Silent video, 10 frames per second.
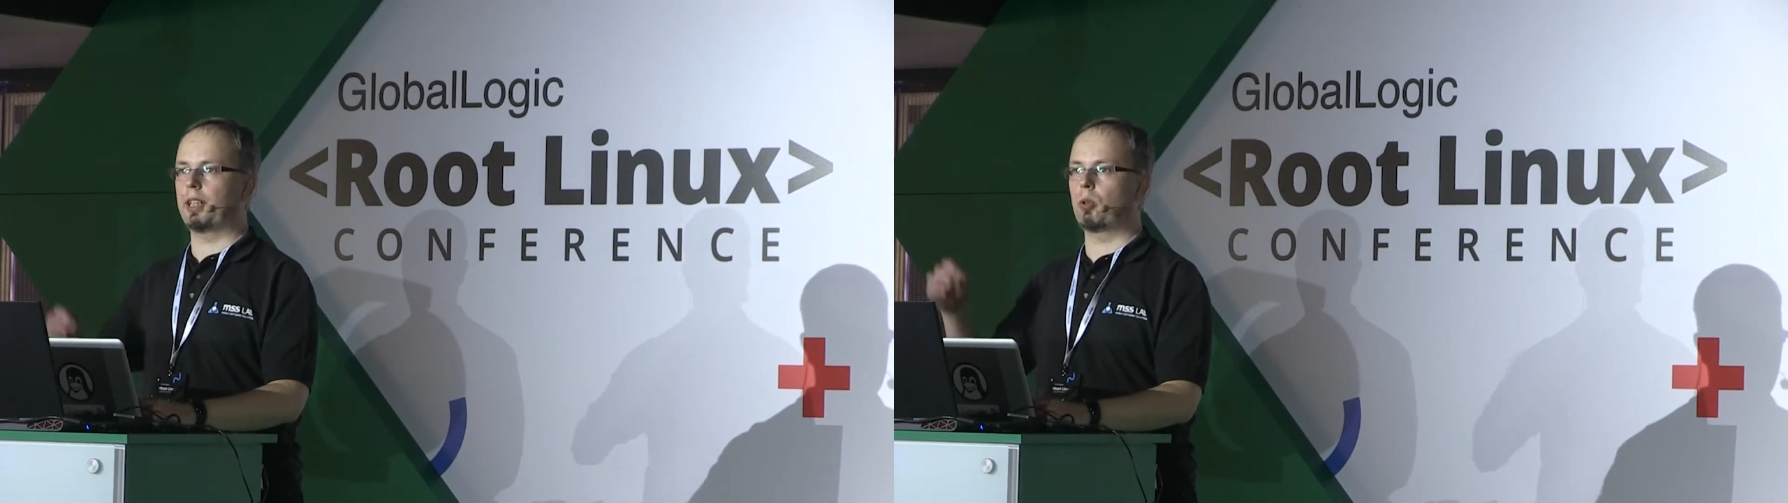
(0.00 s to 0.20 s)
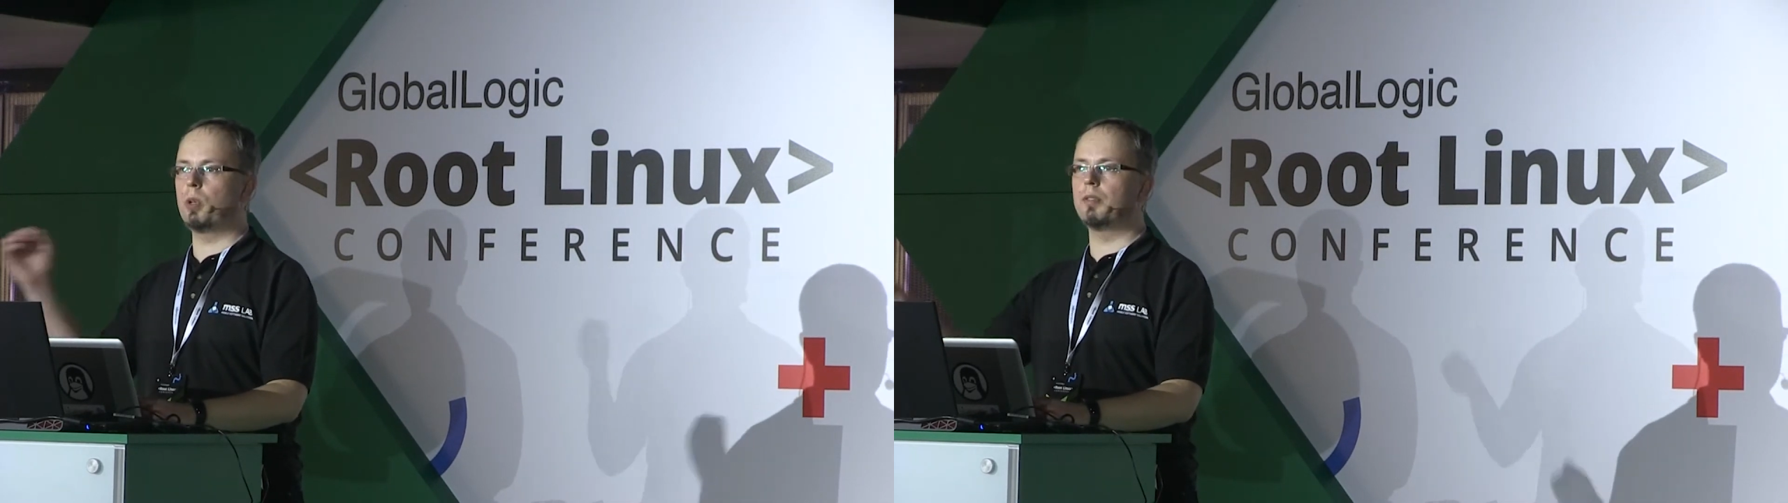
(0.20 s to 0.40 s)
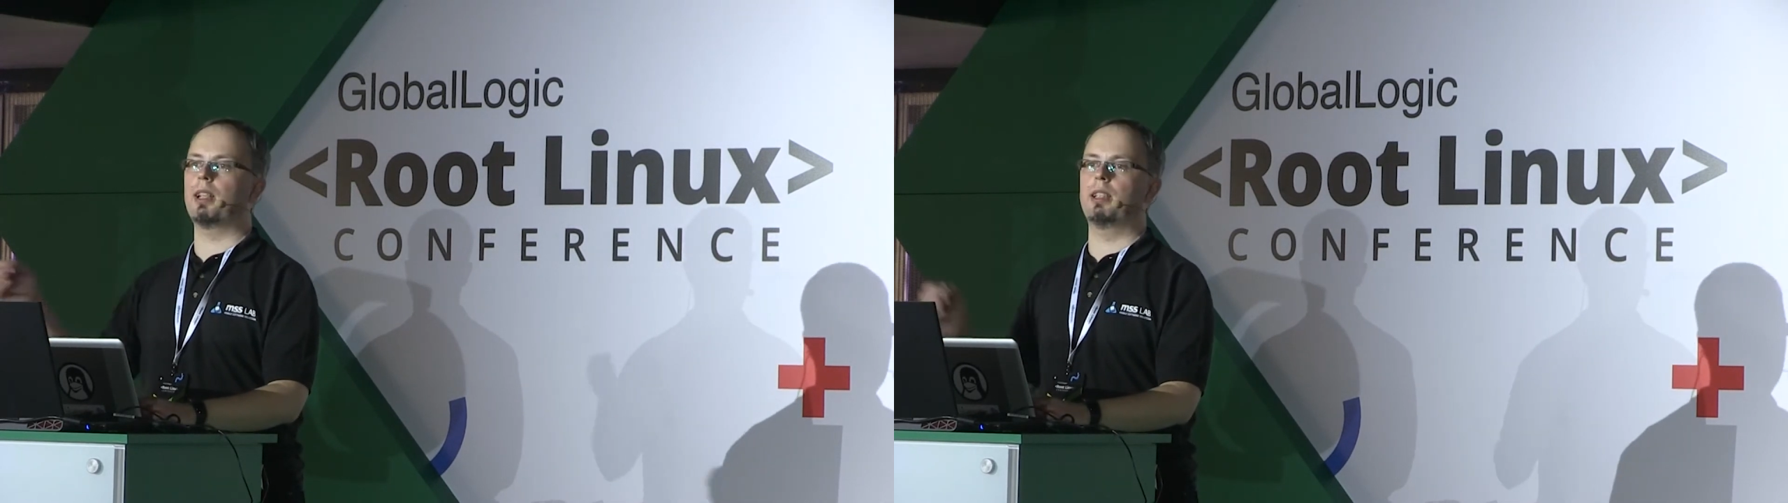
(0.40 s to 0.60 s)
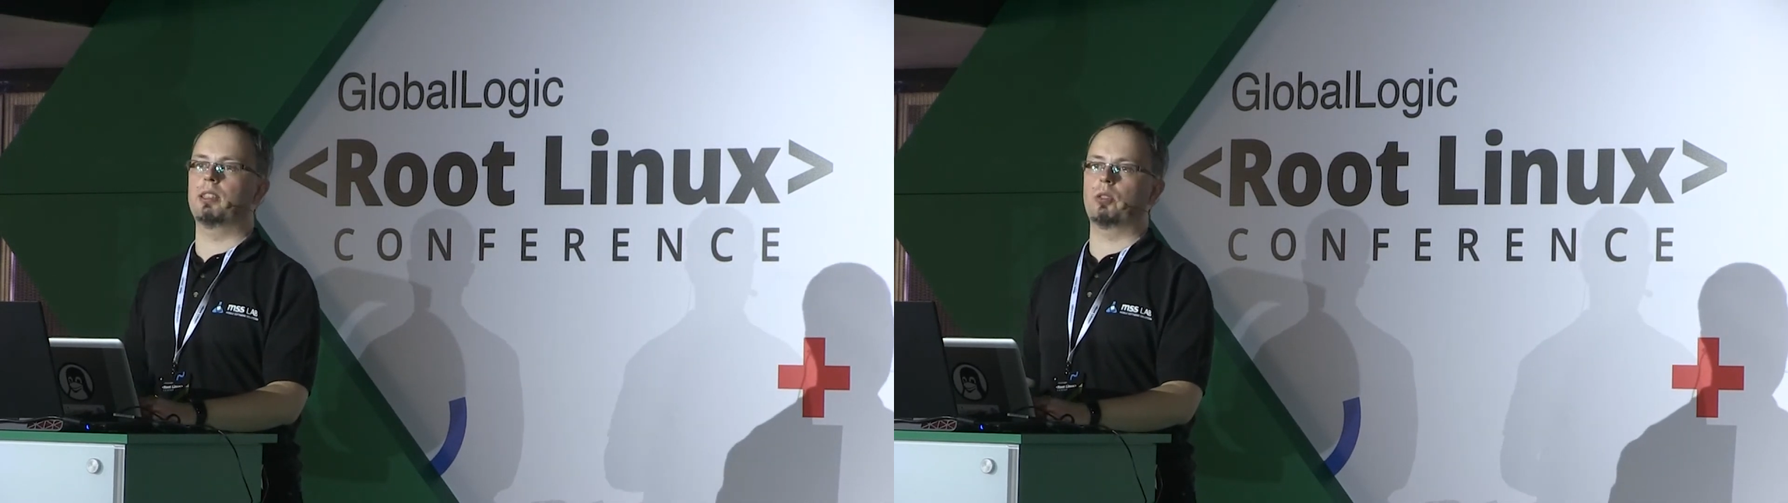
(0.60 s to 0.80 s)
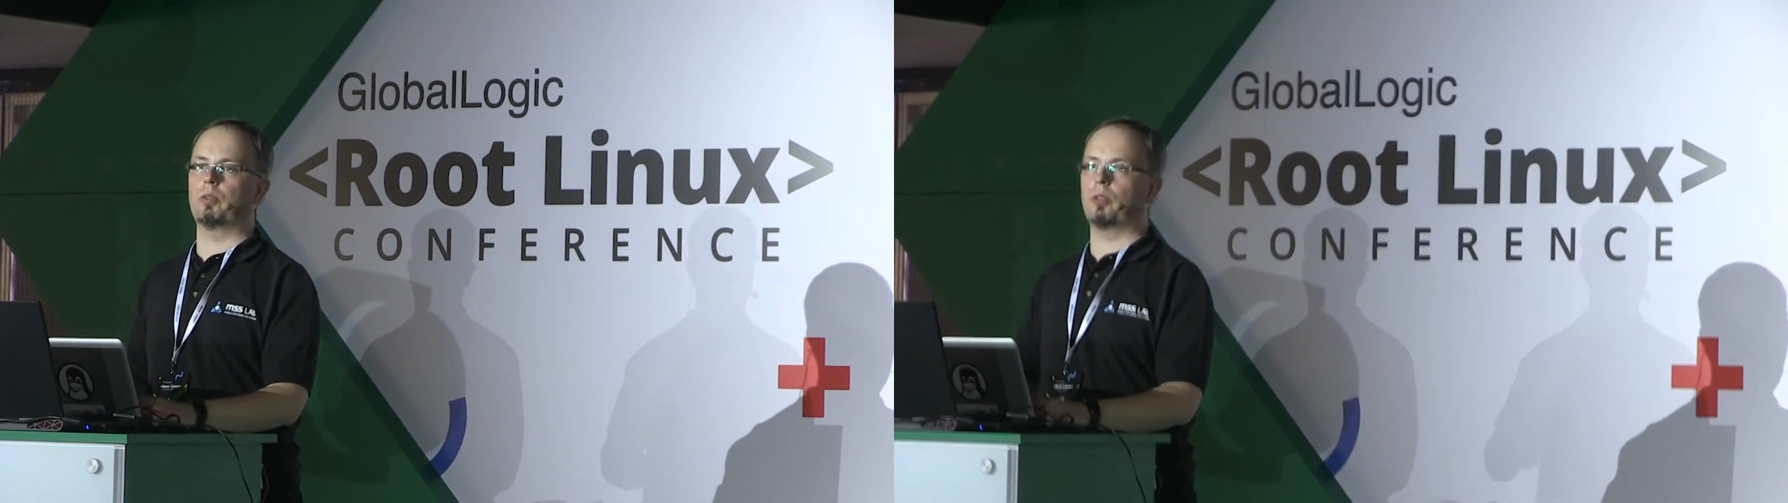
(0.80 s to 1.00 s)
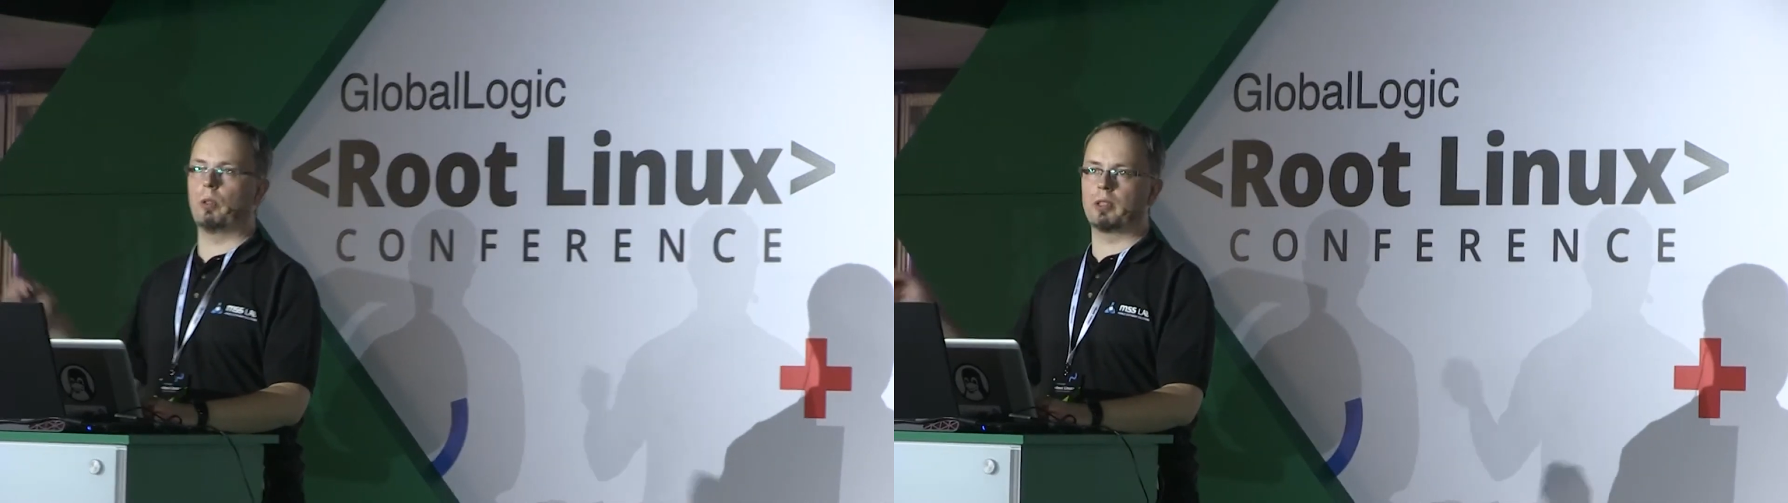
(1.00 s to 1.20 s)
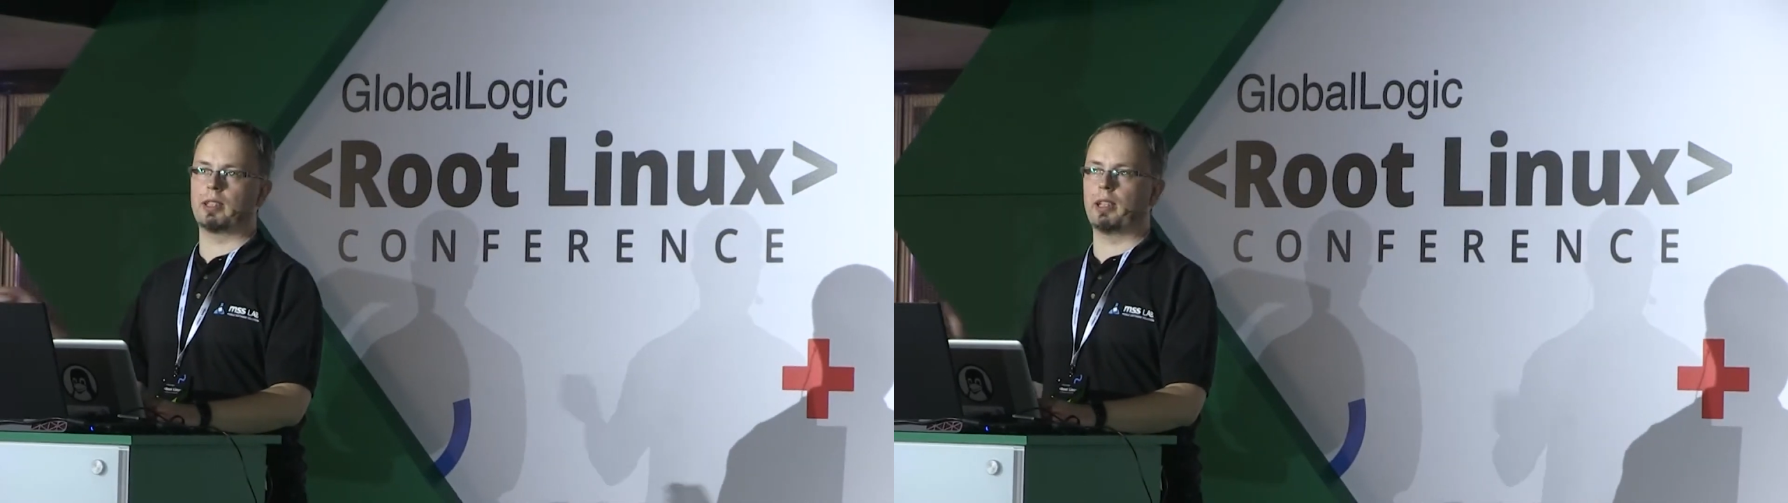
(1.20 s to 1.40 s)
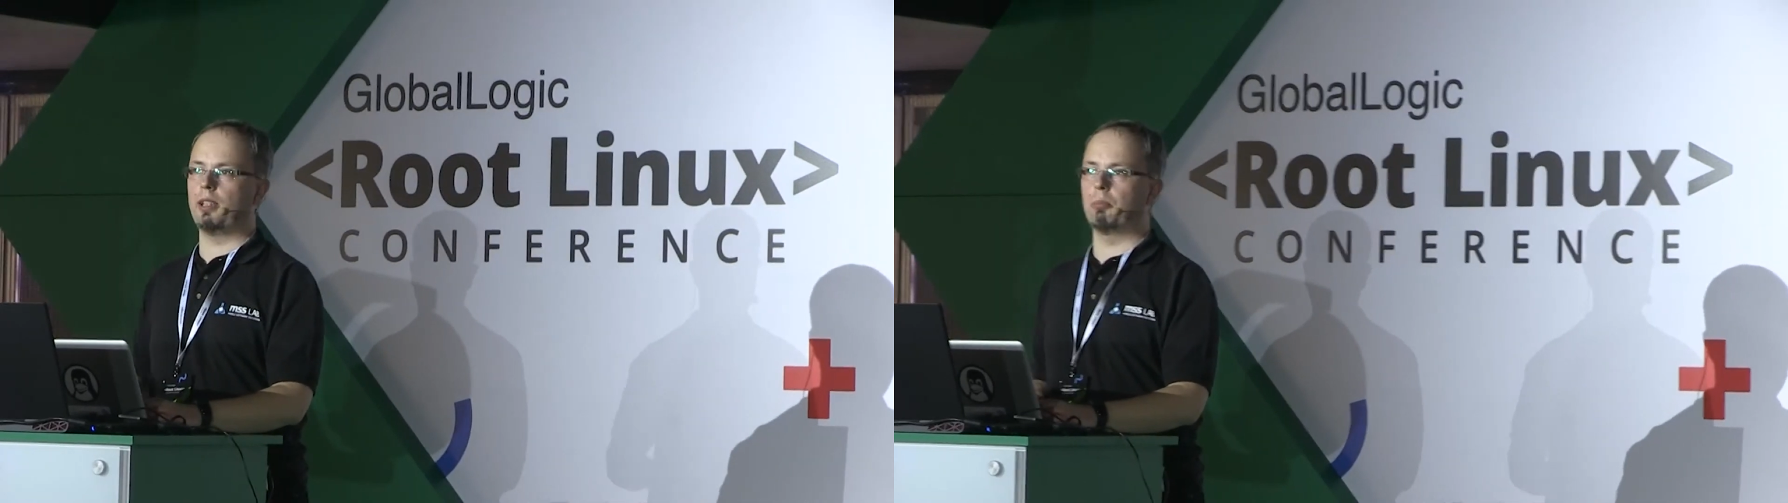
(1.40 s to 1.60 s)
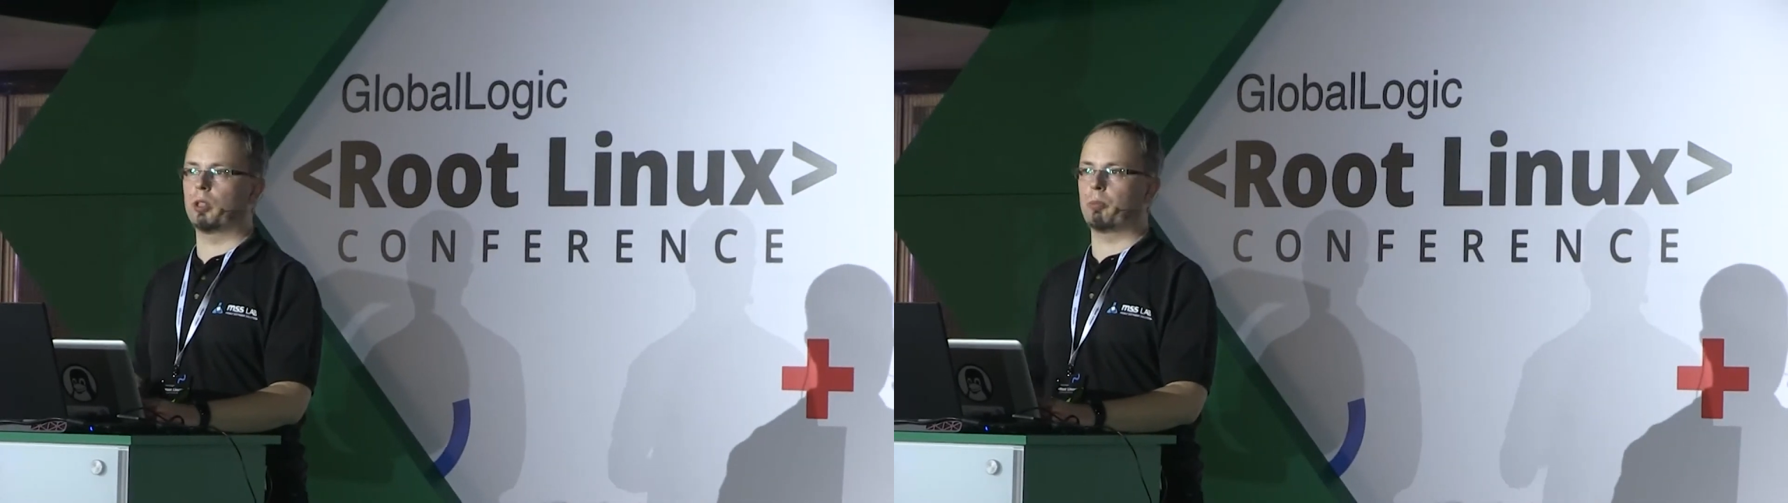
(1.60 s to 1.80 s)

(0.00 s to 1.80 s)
equivalent of old-style